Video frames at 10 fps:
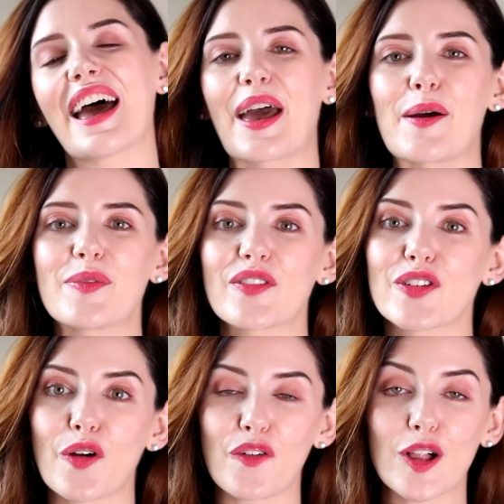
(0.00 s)
And if you
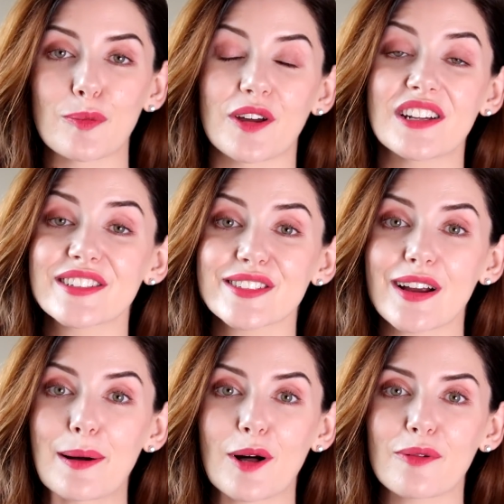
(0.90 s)
don't follow me on
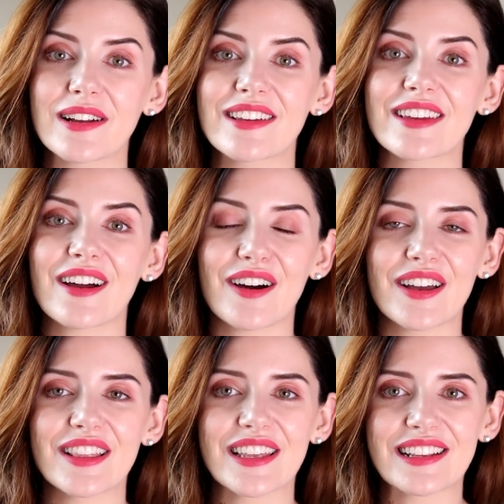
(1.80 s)
Instagram already,
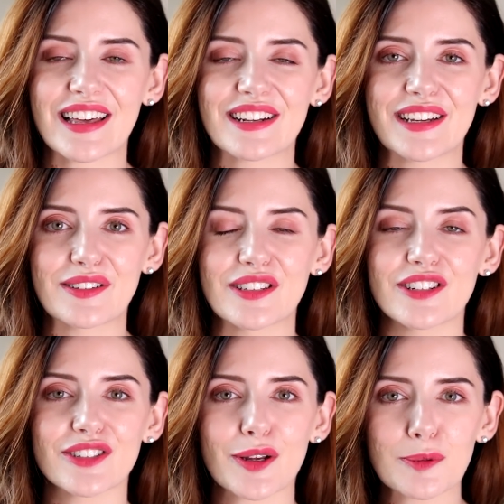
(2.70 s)
I'll link that down in the
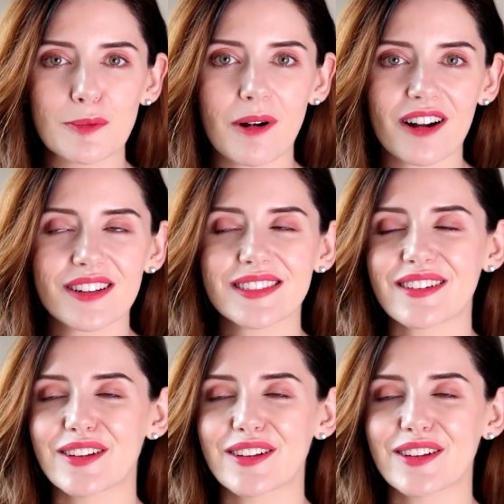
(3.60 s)
description box.